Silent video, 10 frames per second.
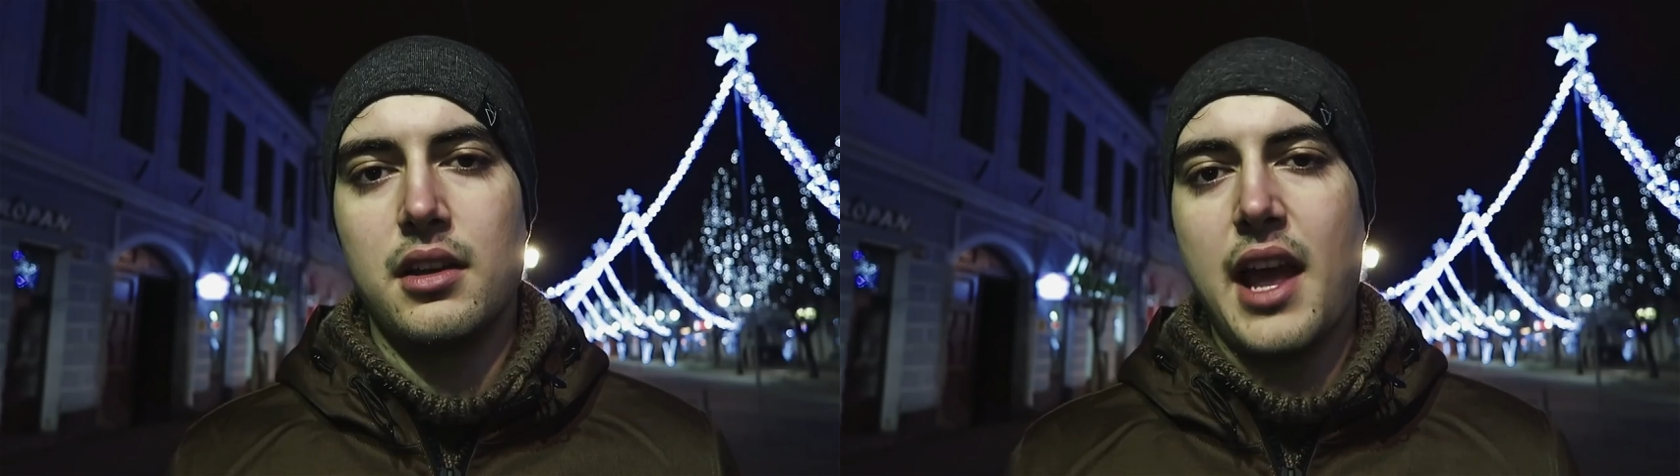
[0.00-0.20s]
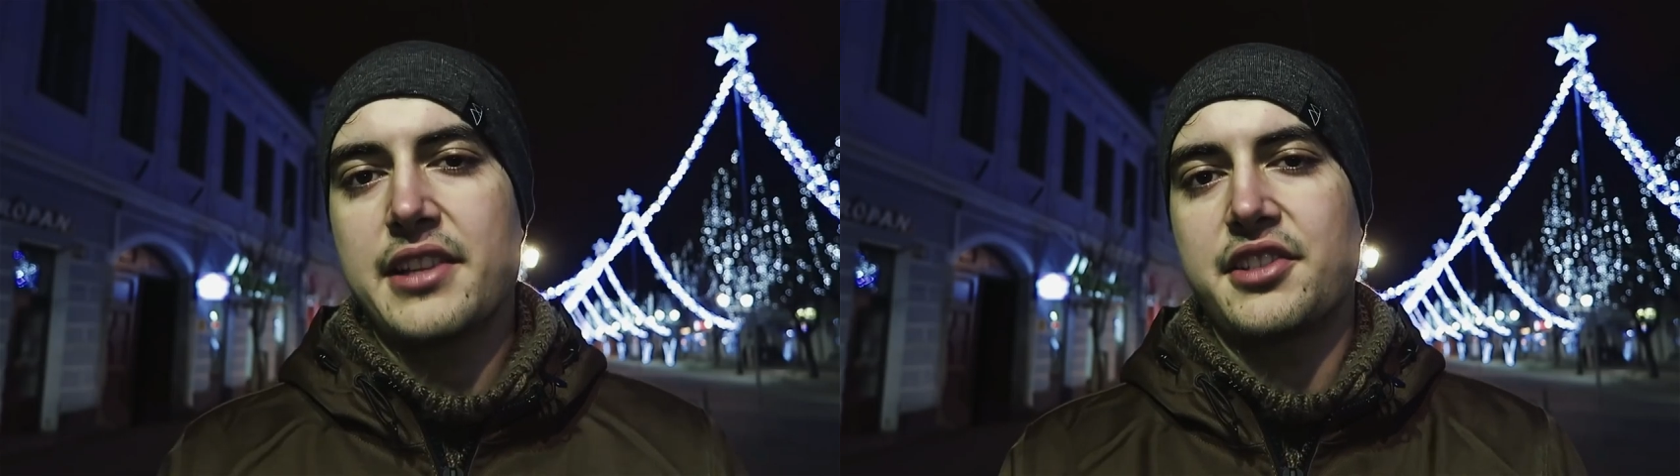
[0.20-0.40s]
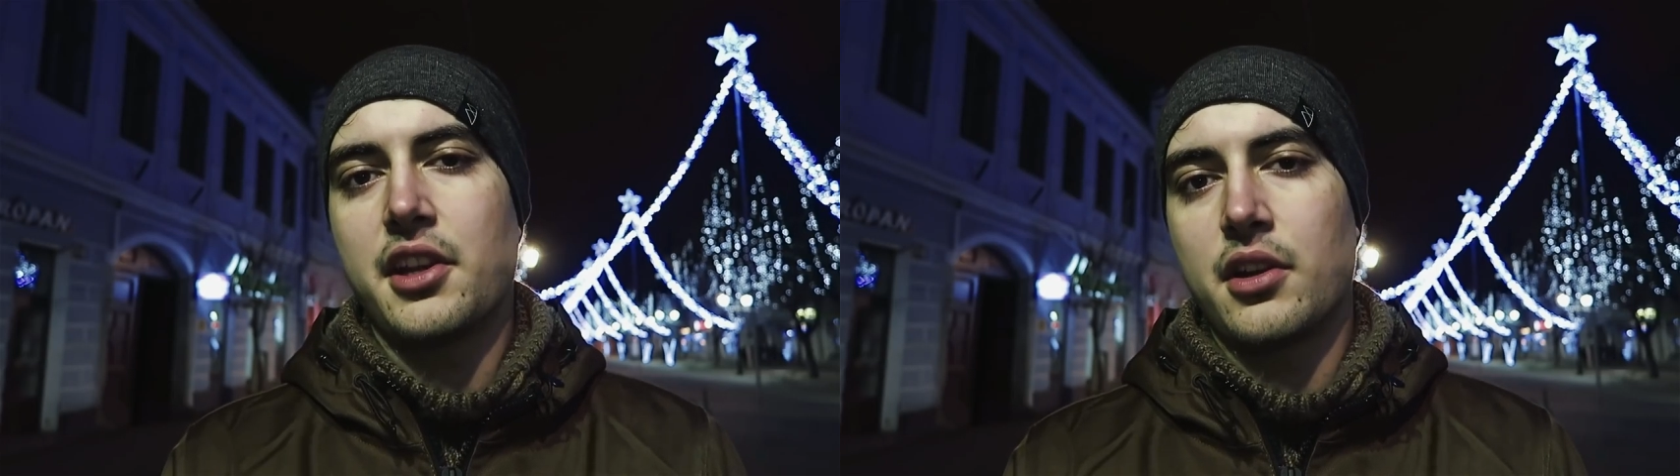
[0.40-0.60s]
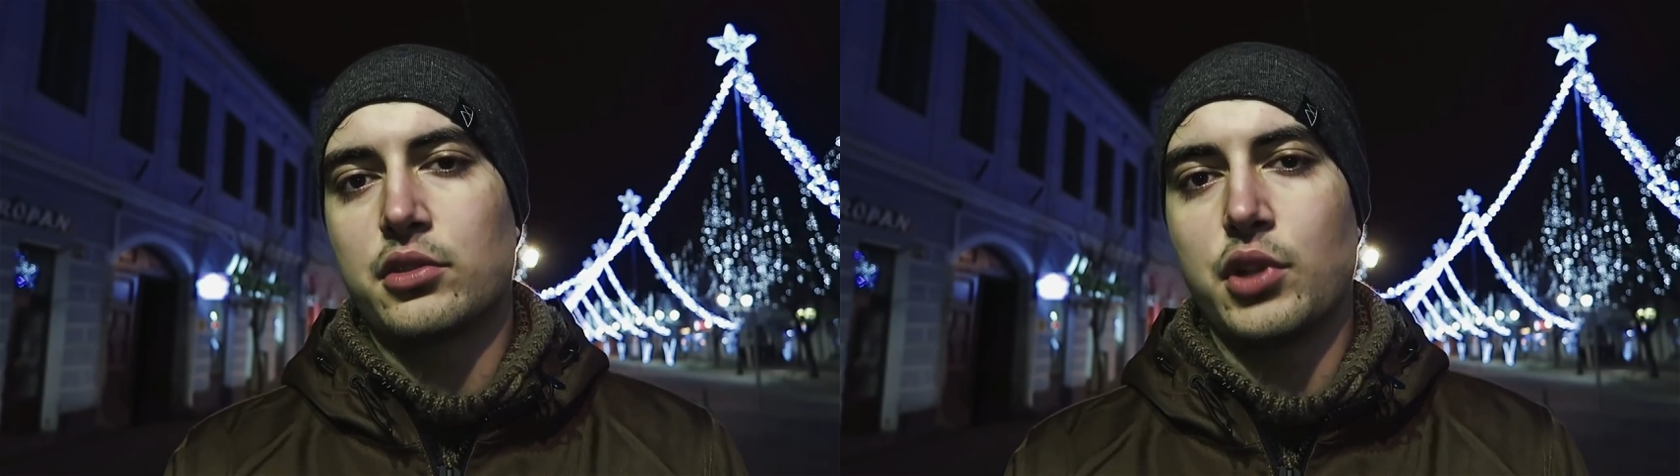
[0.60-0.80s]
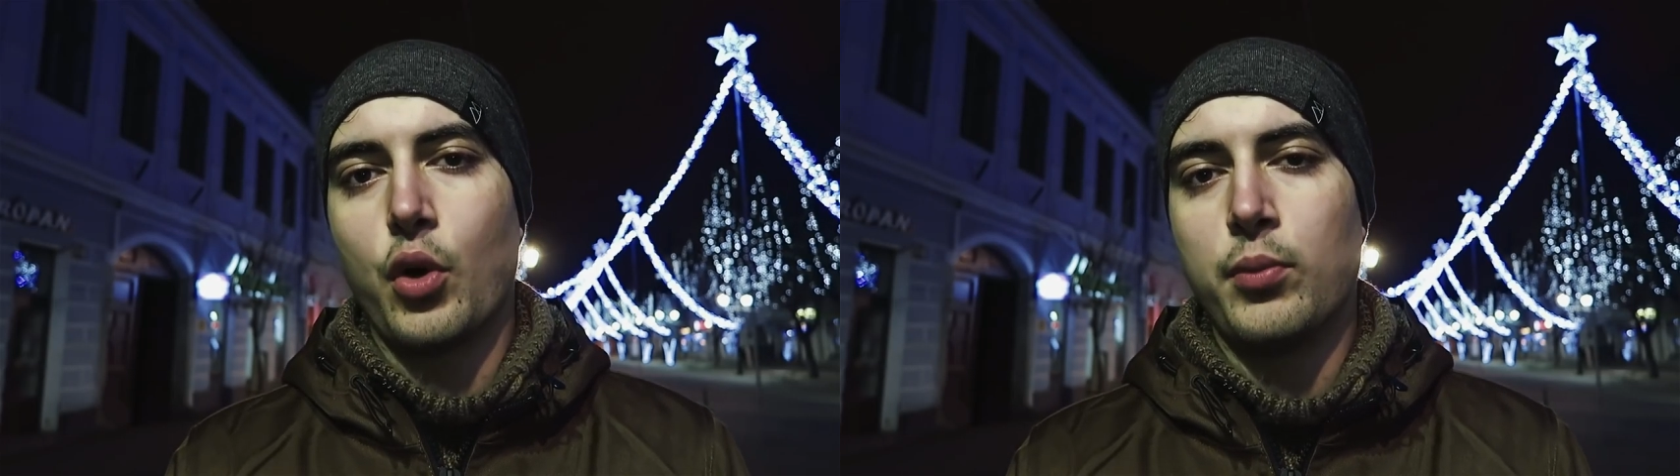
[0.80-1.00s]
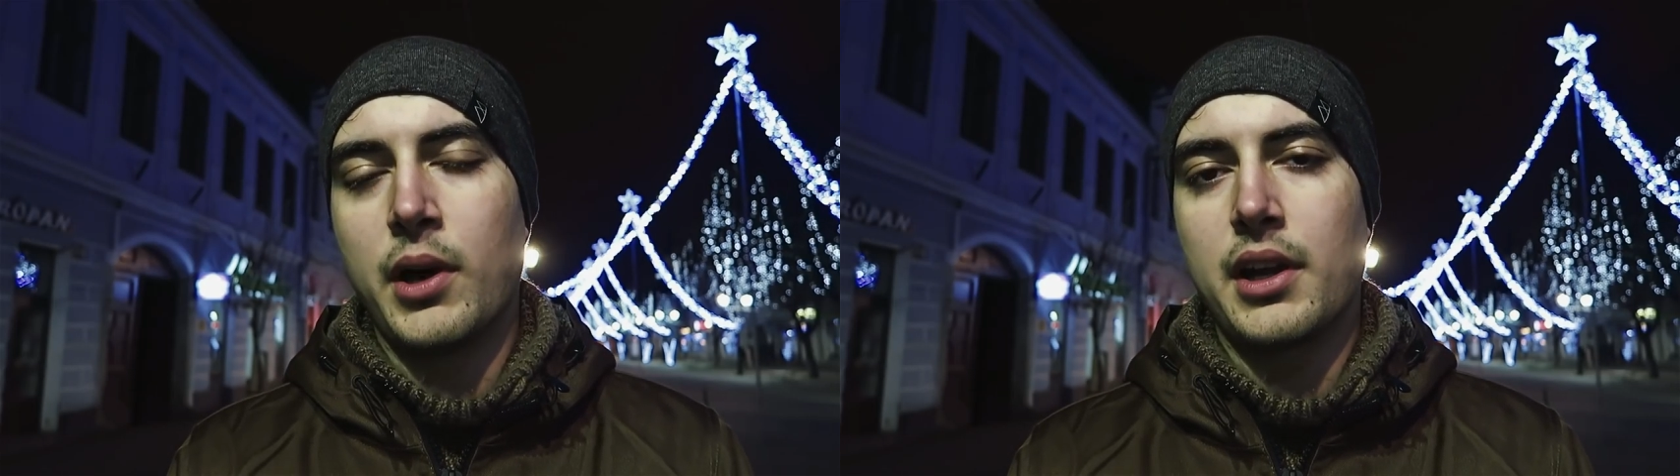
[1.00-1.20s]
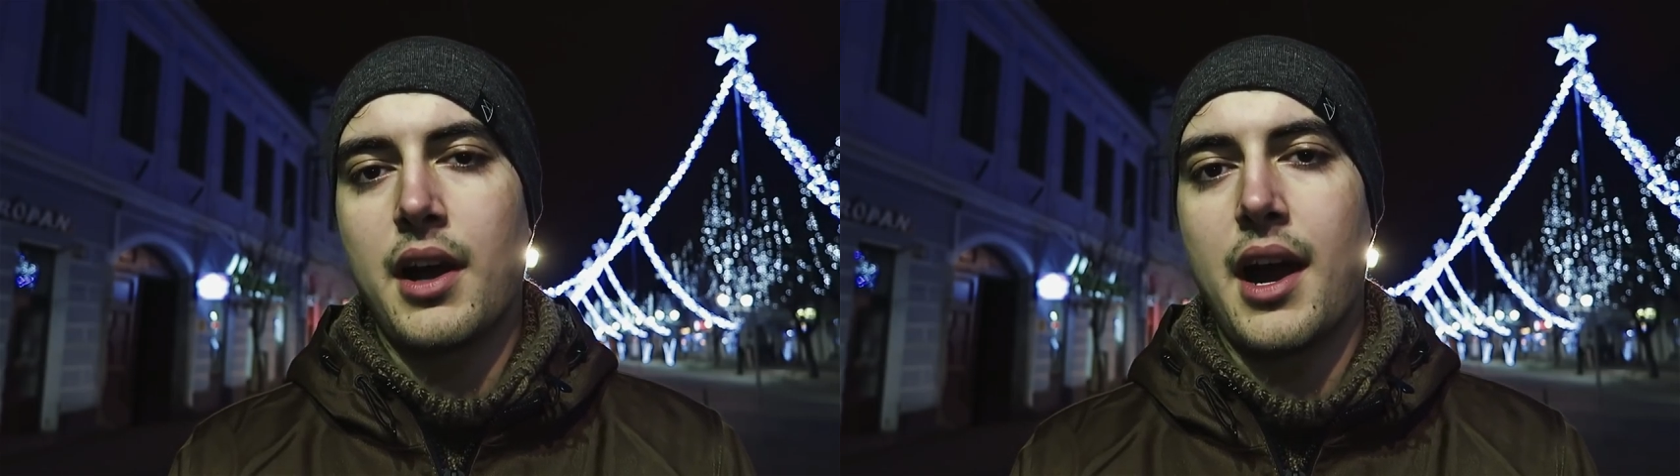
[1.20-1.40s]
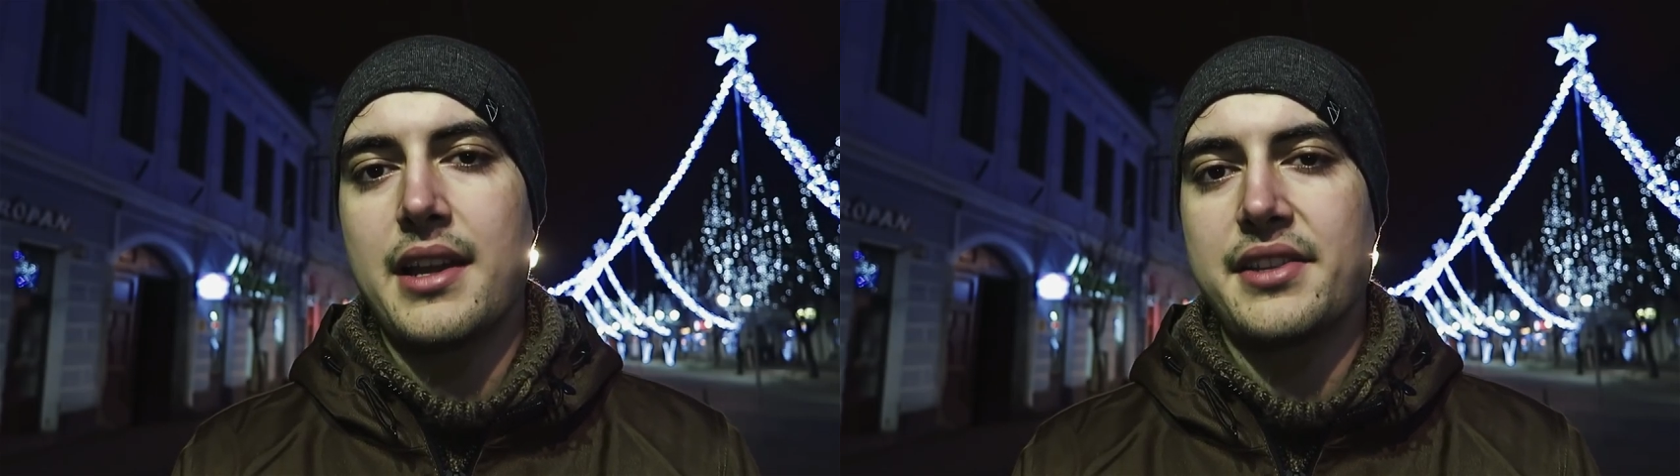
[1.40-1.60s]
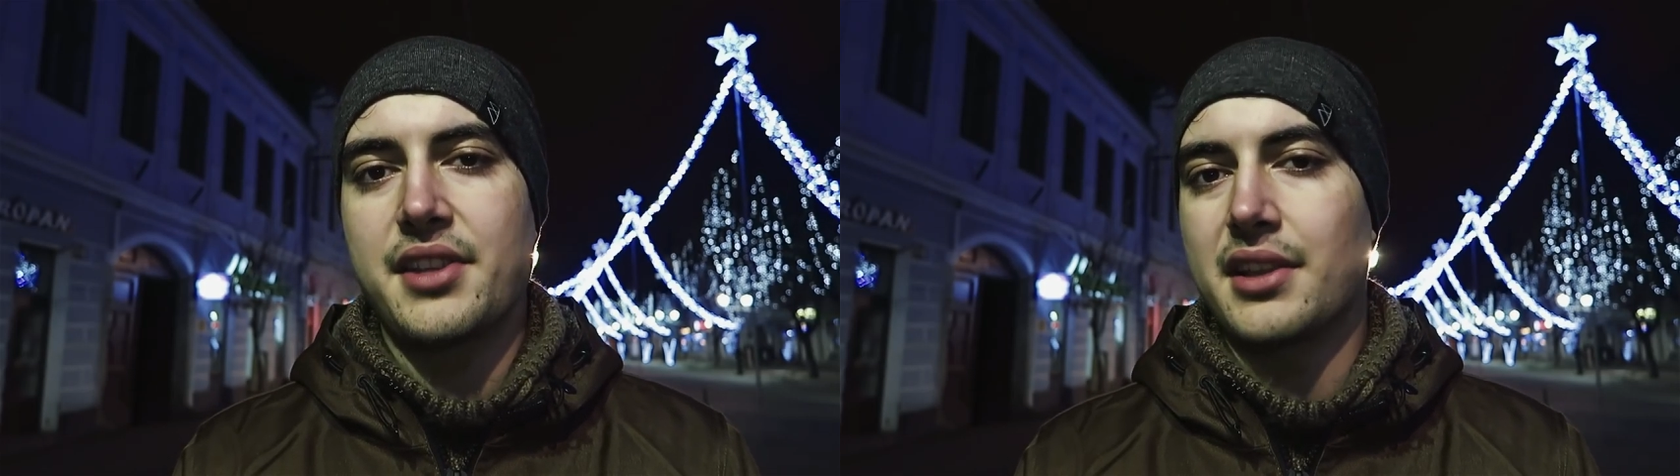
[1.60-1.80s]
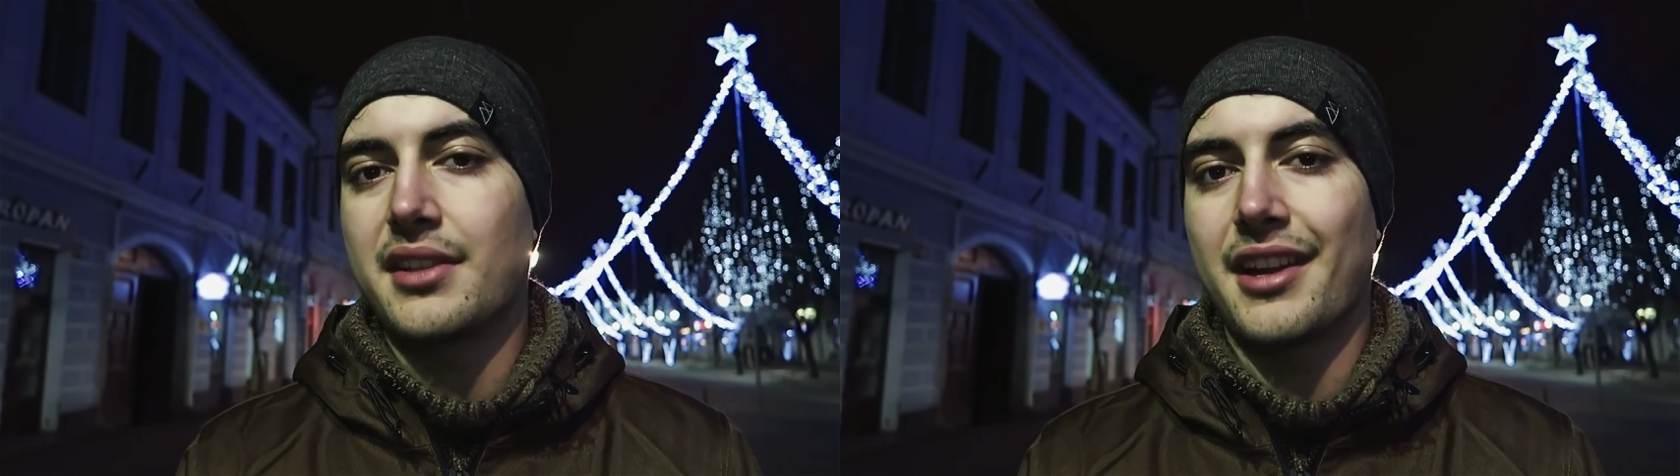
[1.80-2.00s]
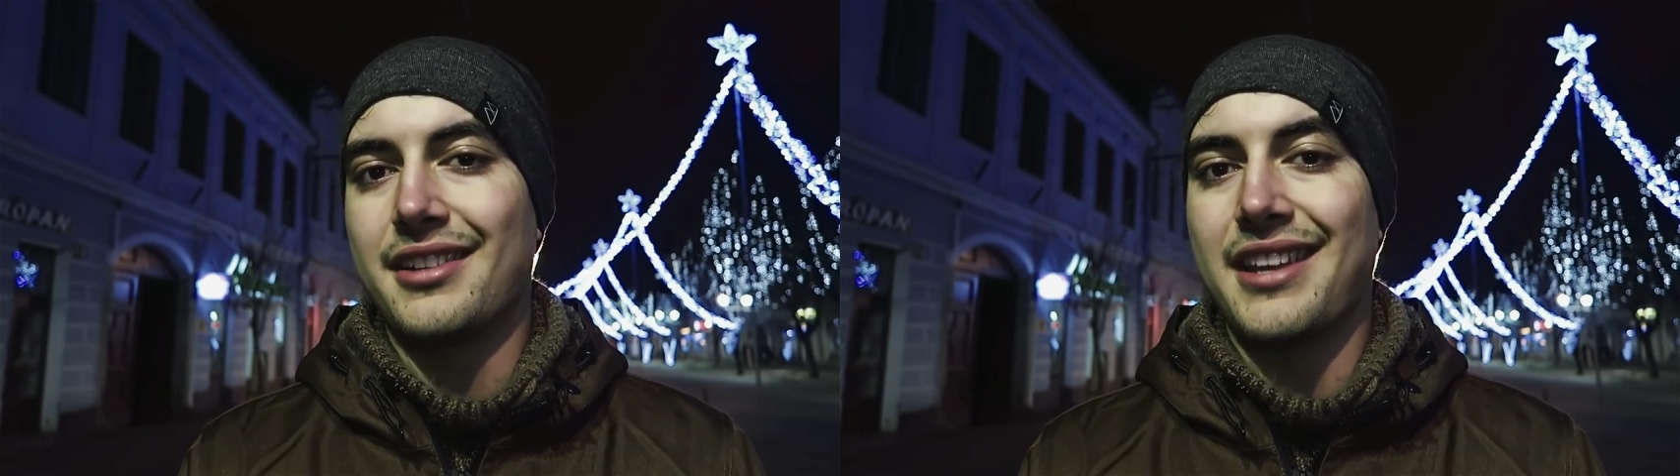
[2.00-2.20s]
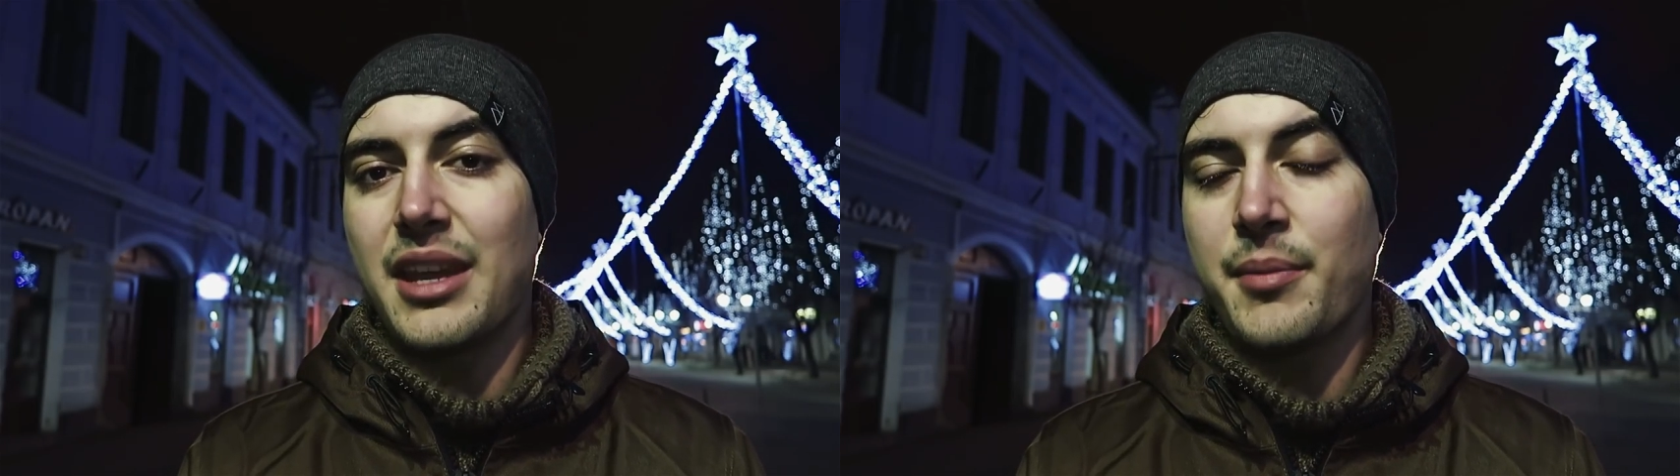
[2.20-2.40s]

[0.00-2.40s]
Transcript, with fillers: Last year in October, I sent Greg an